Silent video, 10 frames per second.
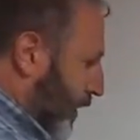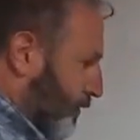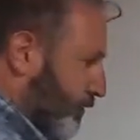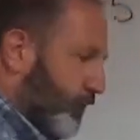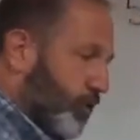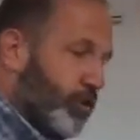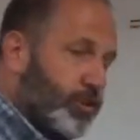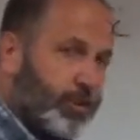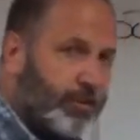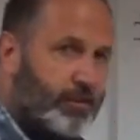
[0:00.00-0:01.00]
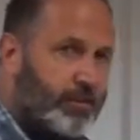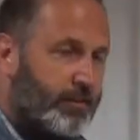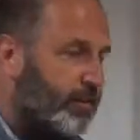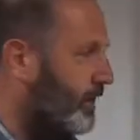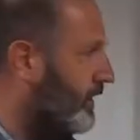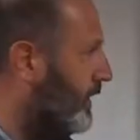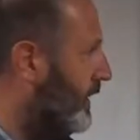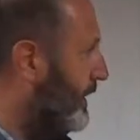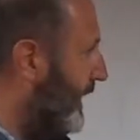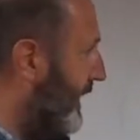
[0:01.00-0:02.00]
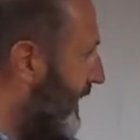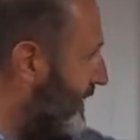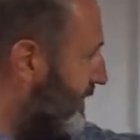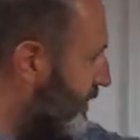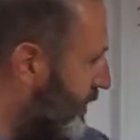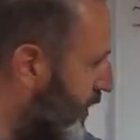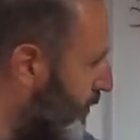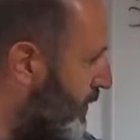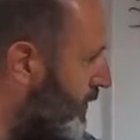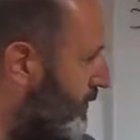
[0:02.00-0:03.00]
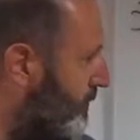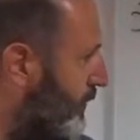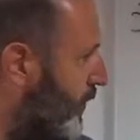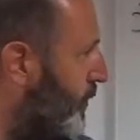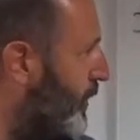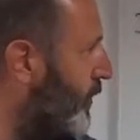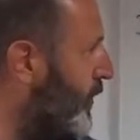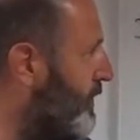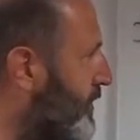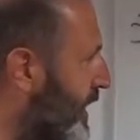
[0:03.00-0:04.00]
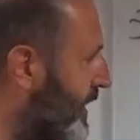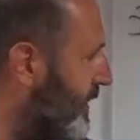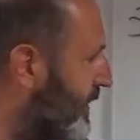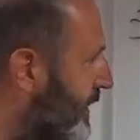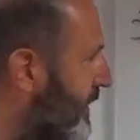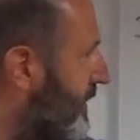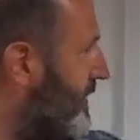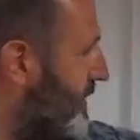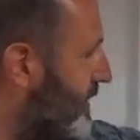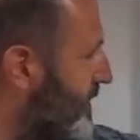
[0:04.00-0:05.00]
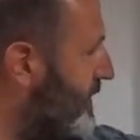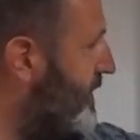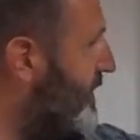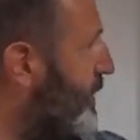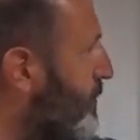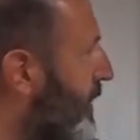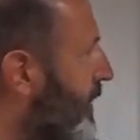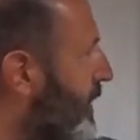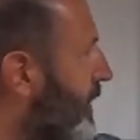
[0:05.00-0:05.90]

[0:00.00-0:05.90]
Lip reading: of 40. Now here's the total. Well, we could have said this is sigma